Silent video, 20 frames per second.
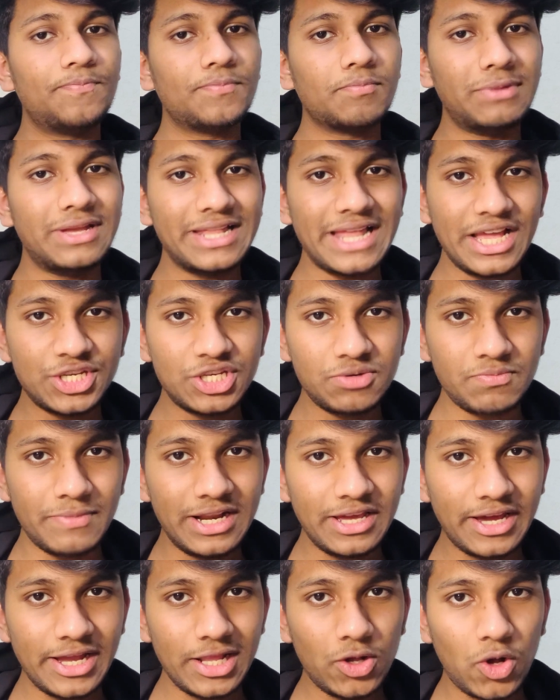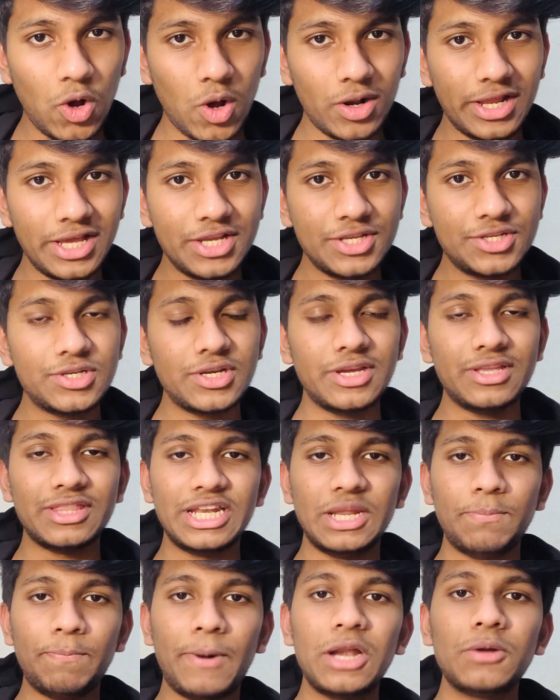Meenakshi Medical College in the
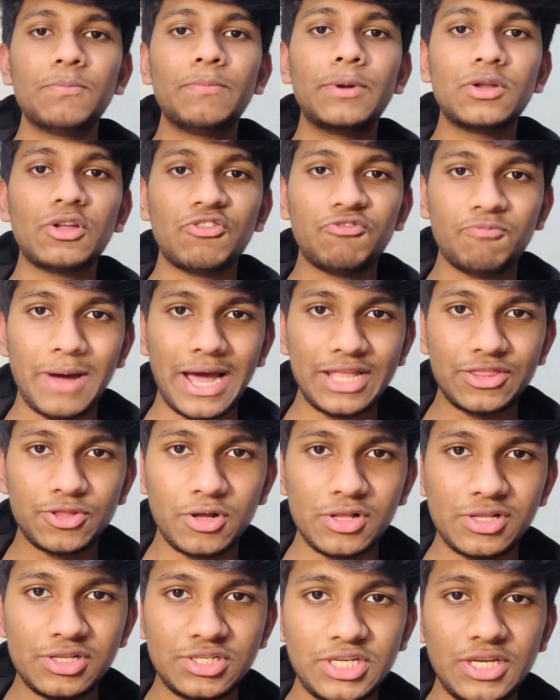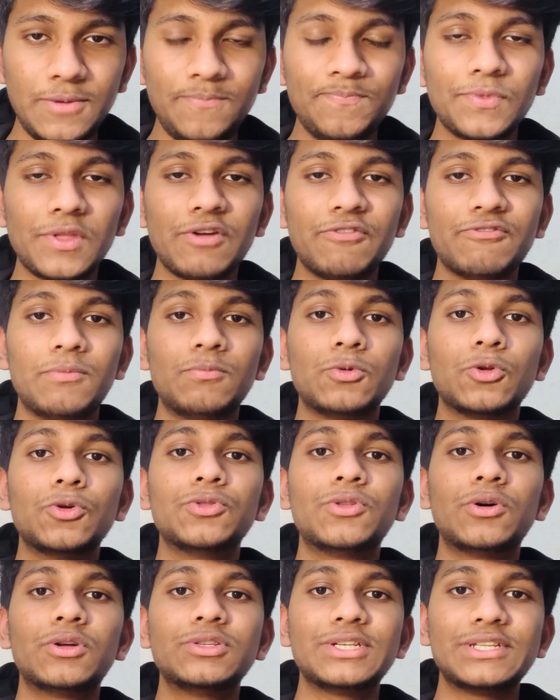Department of Pathology from
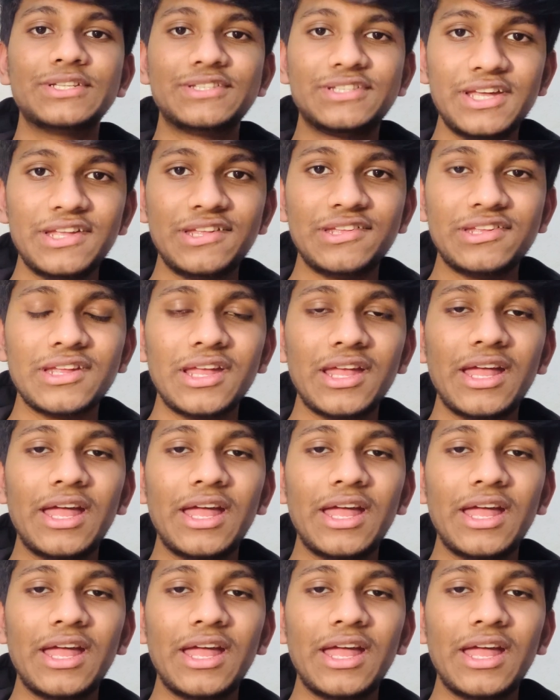2006